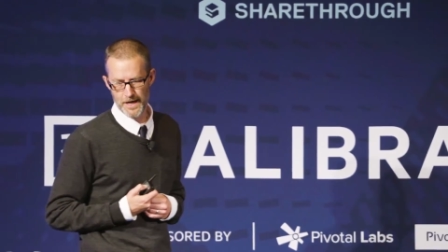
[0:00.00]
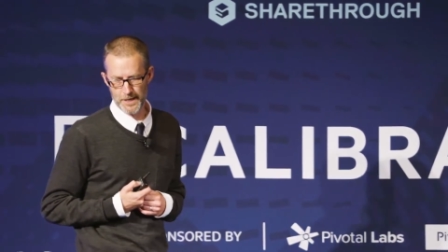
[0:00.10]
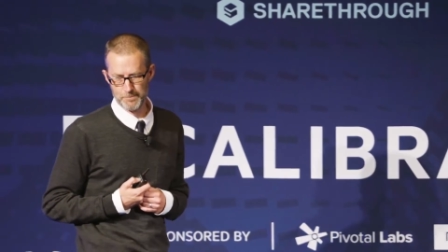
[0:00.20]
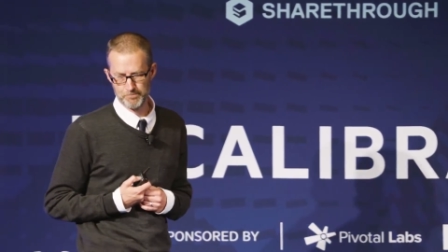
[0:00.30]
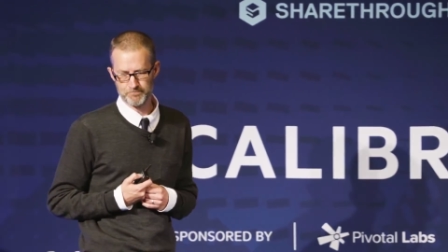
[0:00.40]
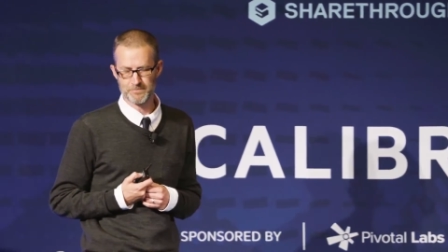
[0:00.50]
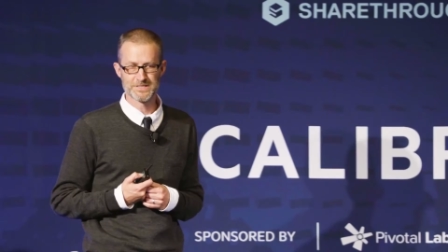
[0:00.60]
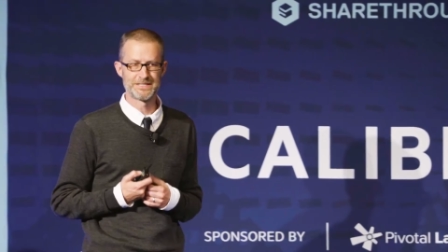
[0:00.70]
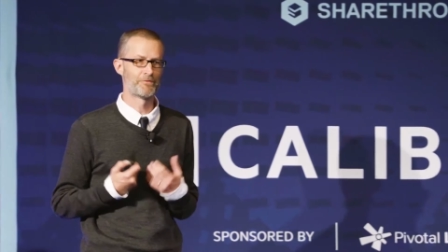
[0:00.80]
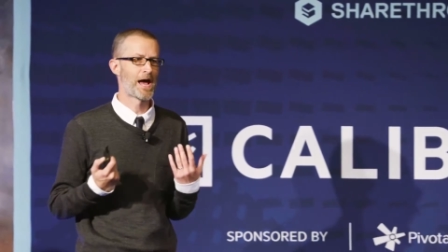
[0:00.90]
Um,
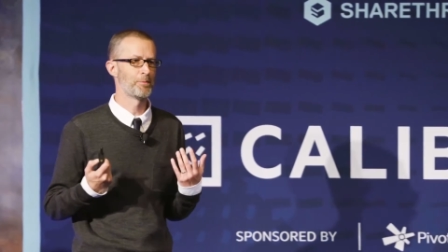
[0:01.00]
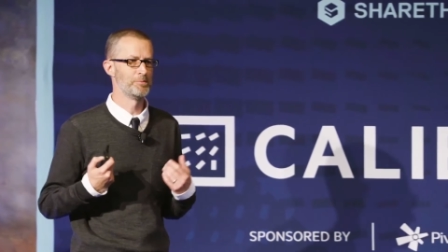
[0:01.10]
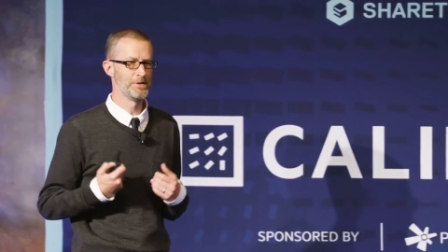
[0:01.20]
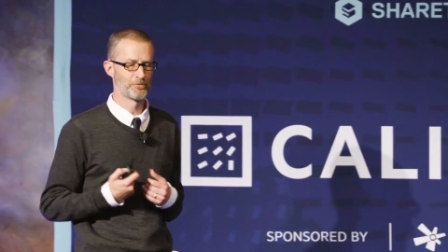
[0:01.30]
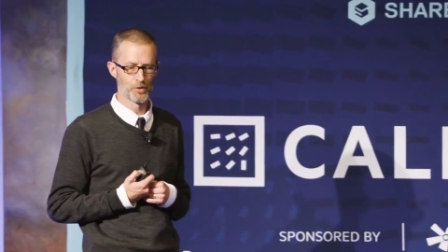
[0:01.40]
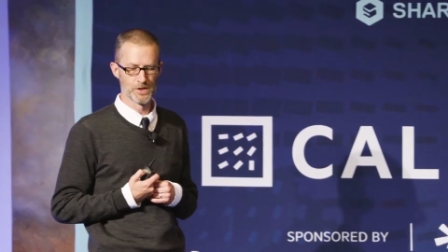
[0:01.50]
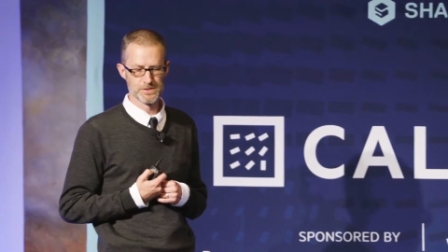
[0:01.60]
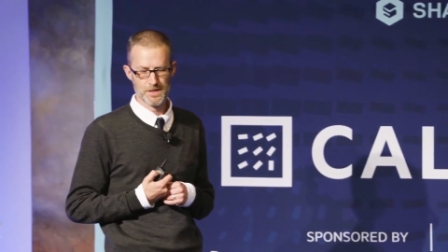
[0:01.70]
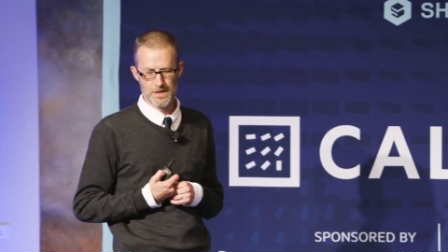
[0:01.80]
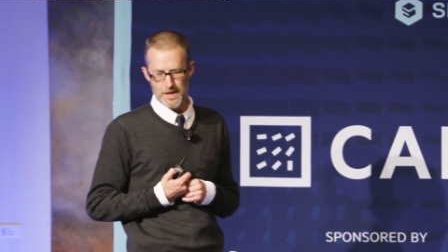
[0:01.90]
it's never happened to me, of
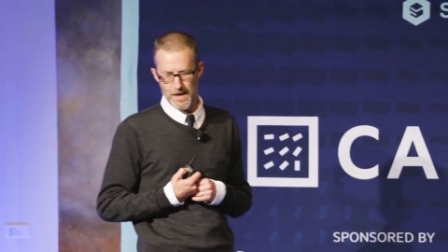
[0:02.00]
course.